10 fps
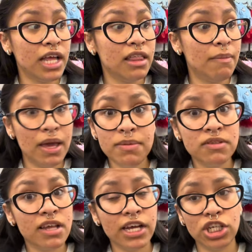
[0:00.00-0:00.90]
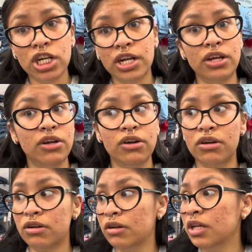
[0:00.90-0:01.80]
in the baby section,
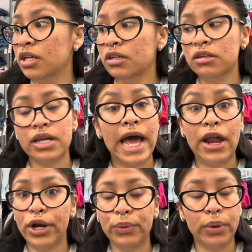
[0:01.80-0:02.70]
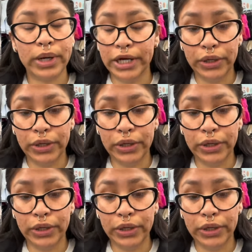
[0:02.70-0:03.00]
or I don't know what we're gonna do,